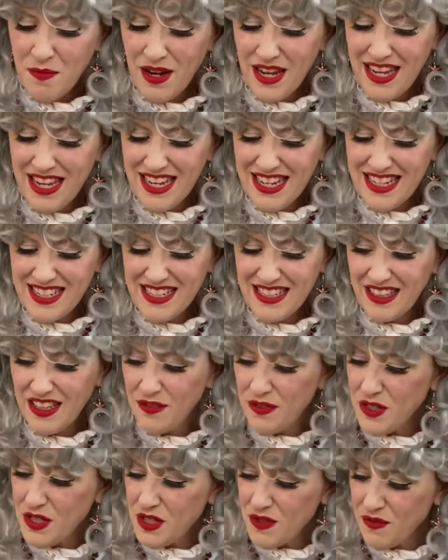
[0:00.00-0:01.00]
way he
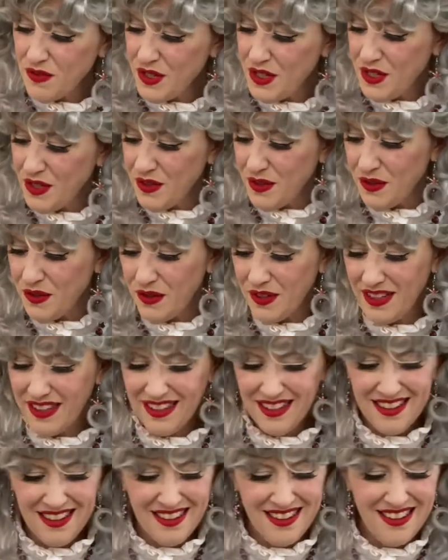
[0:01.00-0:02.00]
delivers for you.
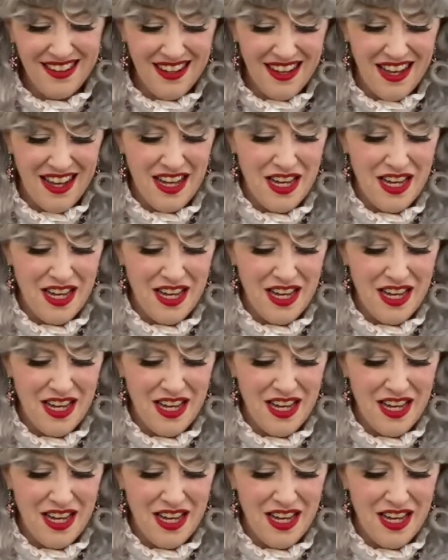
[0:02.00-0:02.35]
I